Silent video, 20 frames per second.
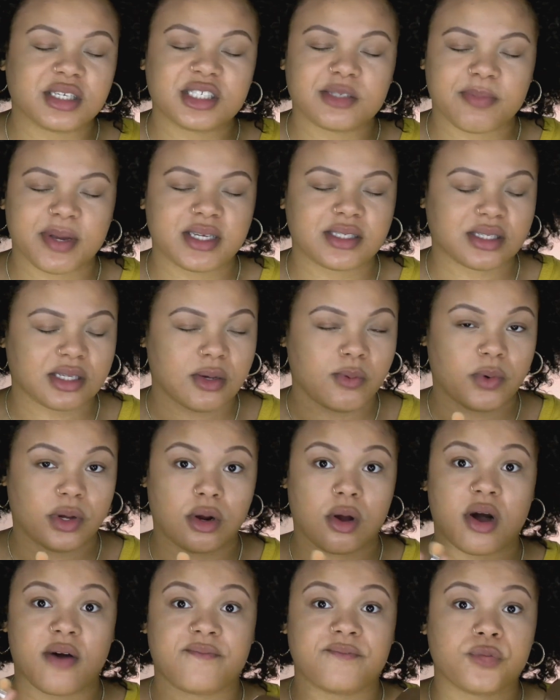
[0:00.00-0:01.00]
This basically went
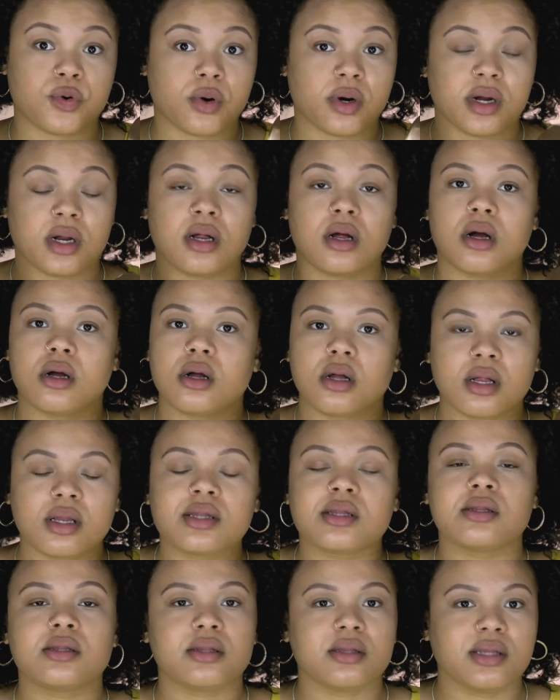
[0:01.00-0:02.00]
on for
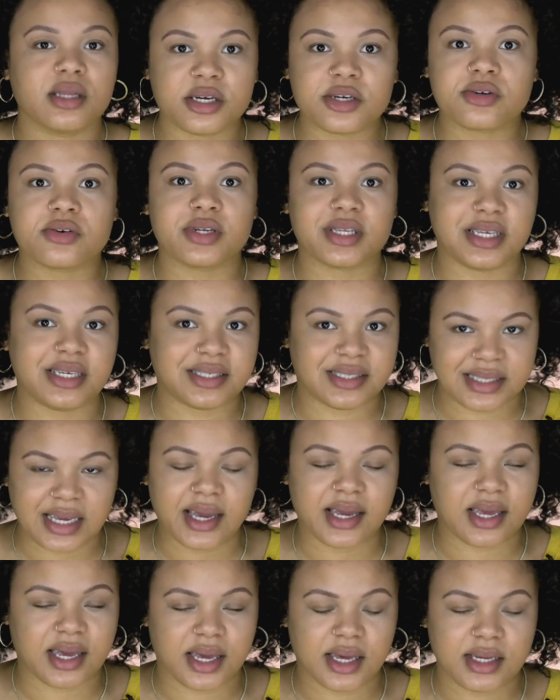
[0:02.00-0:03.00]
literally
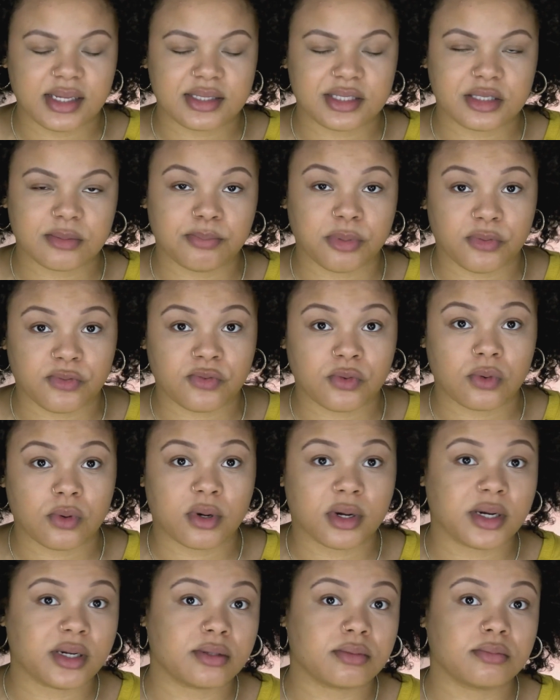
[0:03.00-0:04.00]
decades
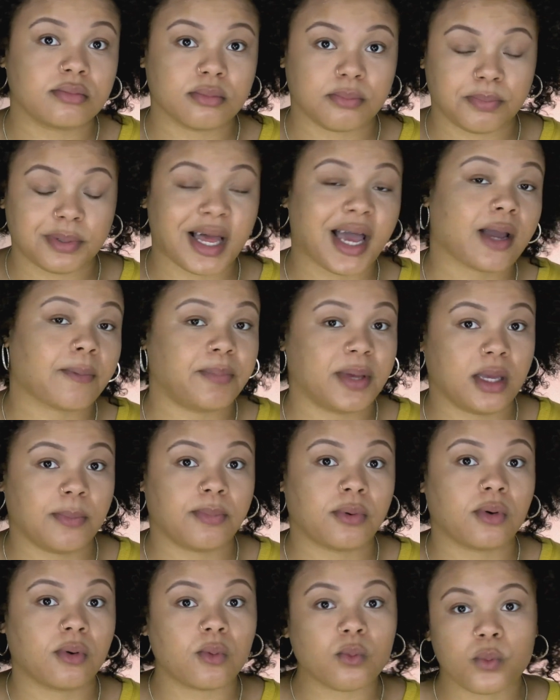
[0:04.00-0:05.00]
before Black
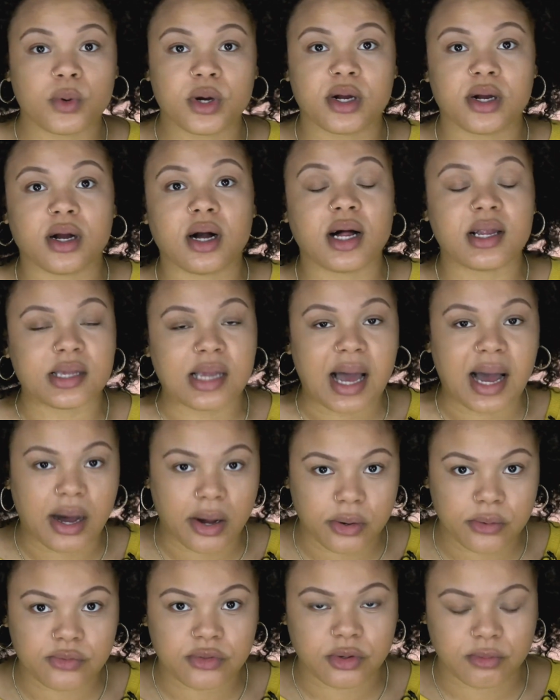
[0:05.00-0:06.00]
people were
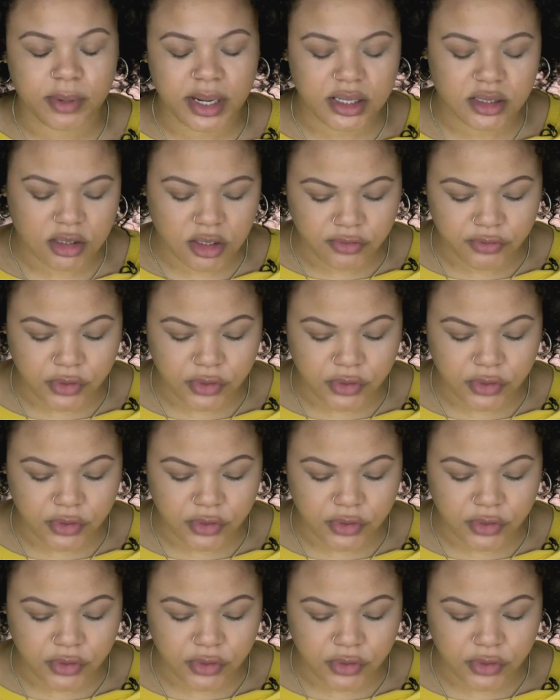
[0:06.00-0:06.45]
allowed the right to